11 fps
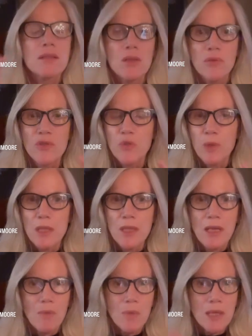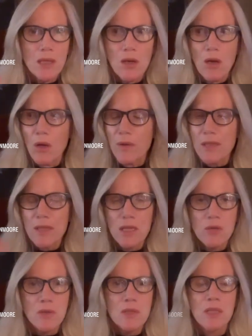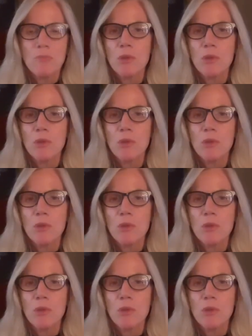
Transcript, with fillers: so to speak, and we get all these interesting,